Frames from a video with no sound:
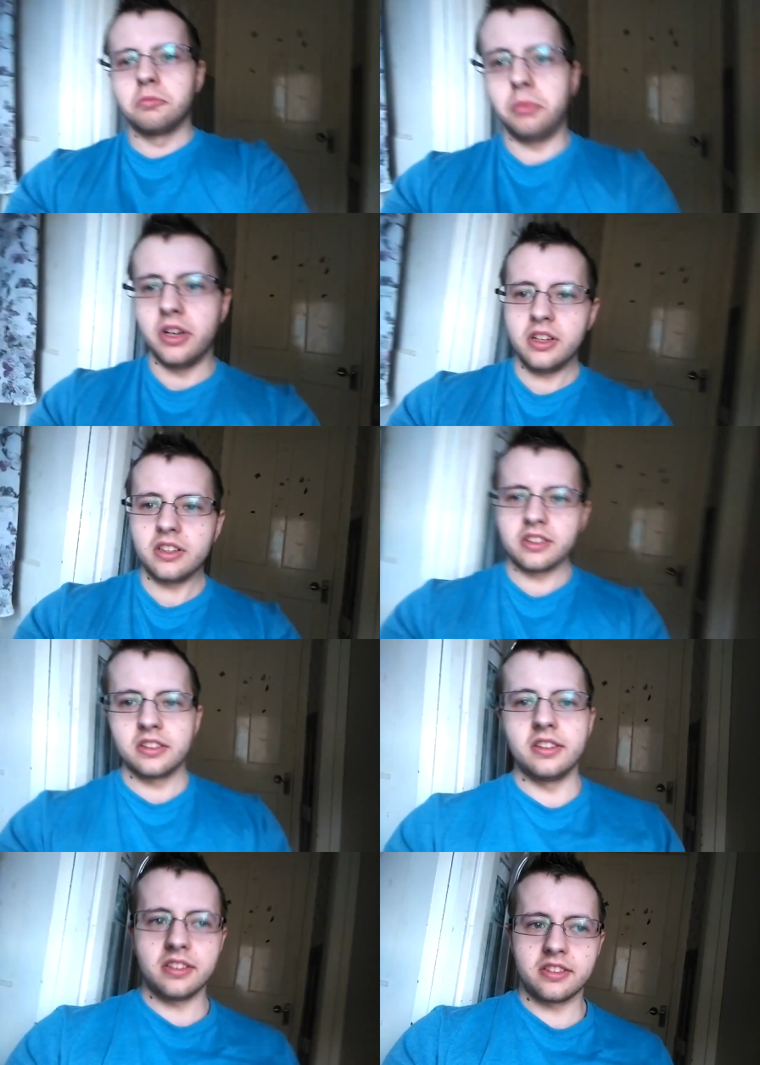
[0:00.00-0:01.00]
But
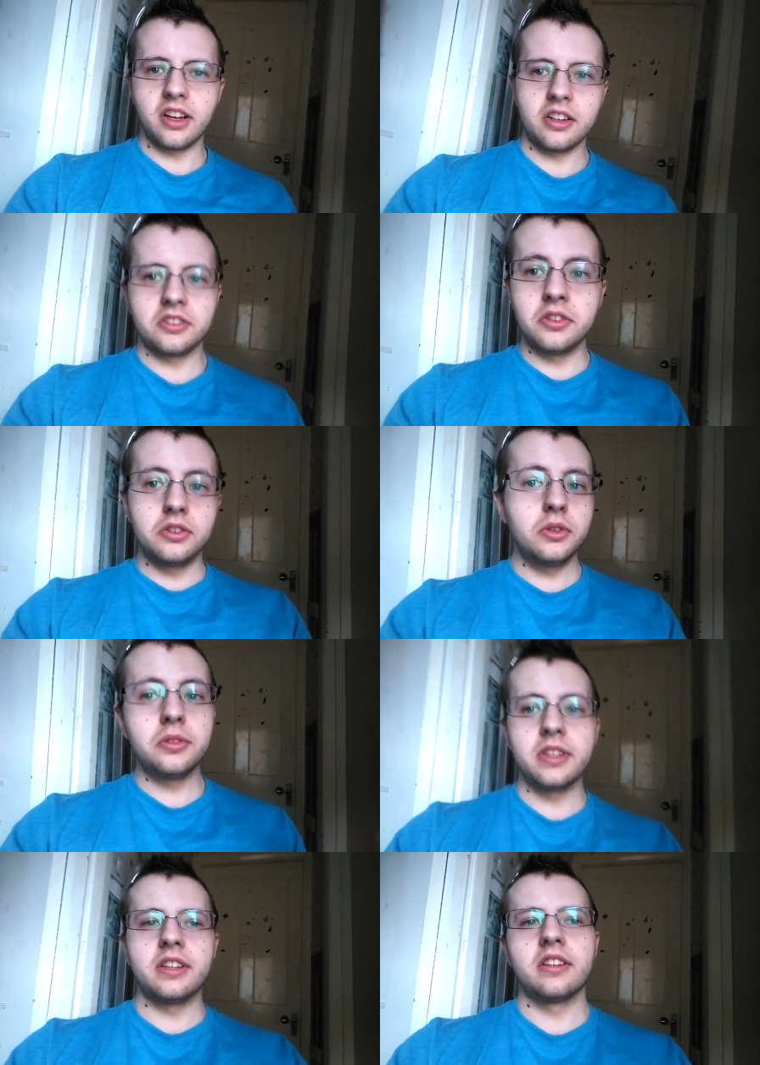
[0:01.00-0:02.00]
it starts you
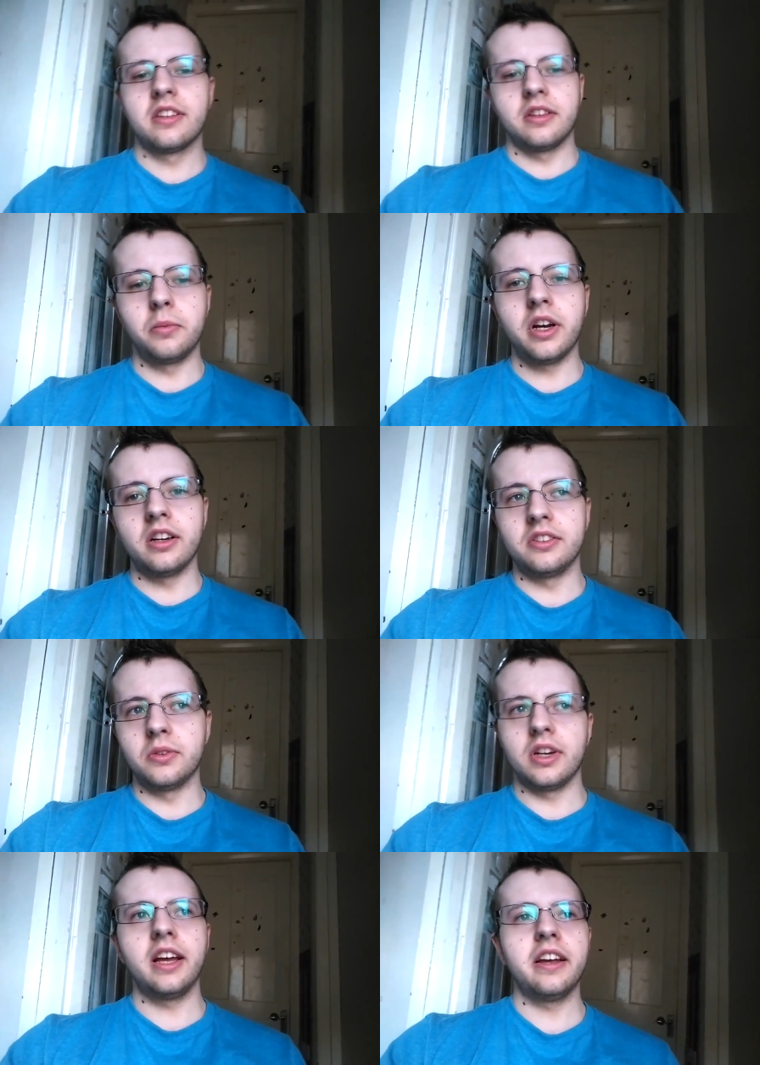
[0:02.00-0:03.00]
using the words
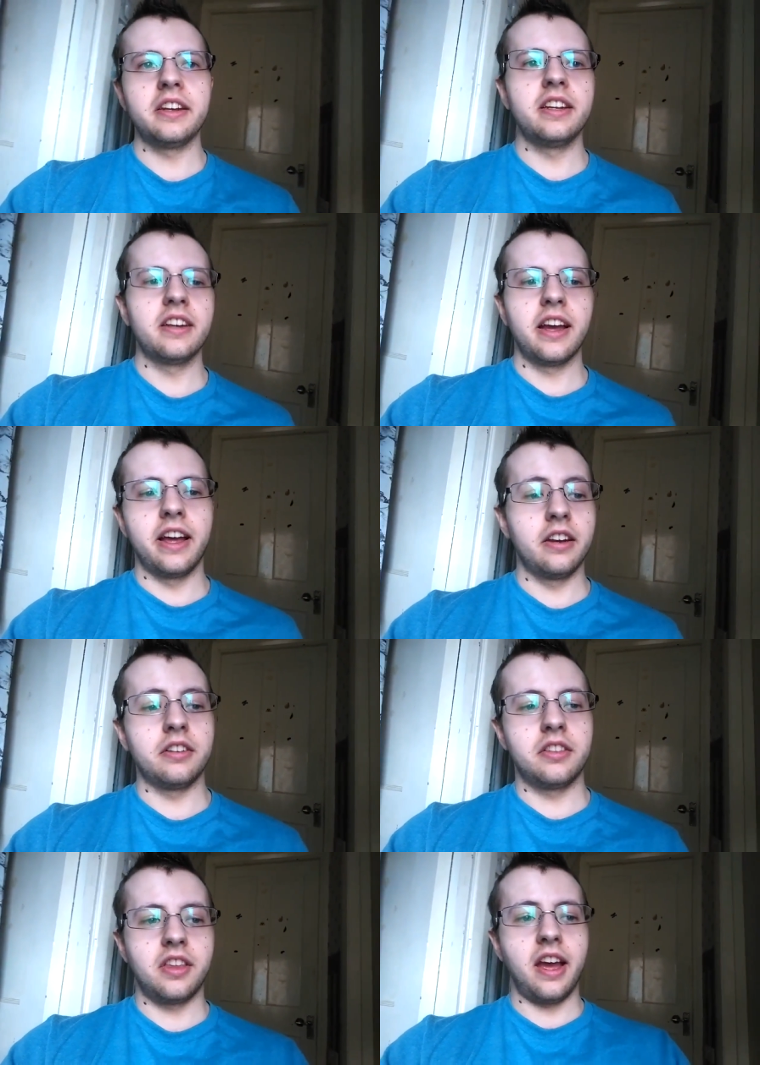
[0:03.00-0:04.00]
you're learning,
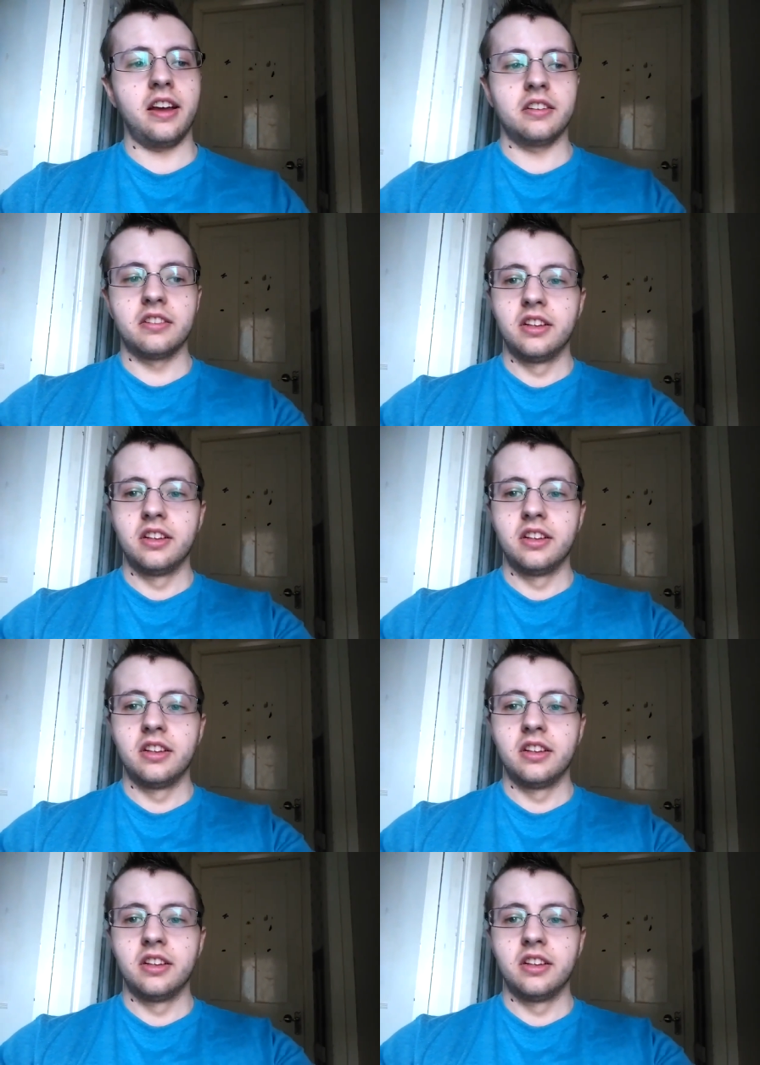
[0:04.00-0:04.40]
and that